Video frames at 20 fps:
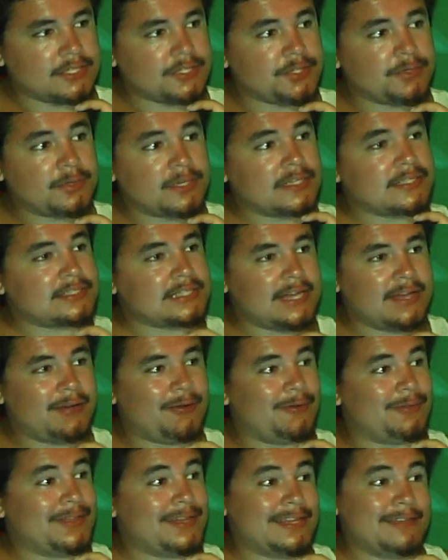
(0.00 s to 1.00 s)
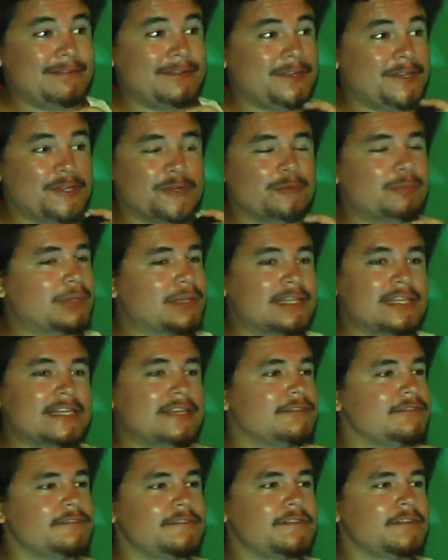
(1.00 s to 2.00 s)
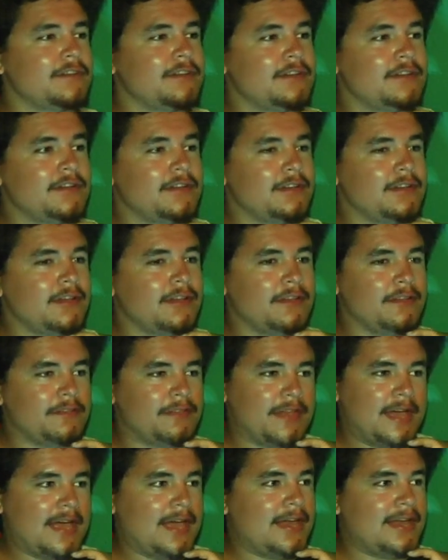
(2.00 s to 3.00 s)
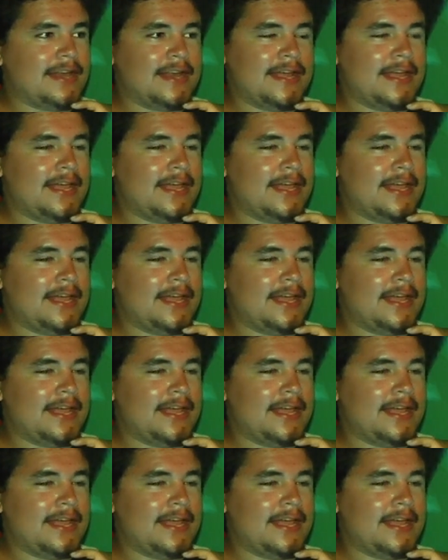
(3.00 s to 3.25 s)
And you can tell that even you believe that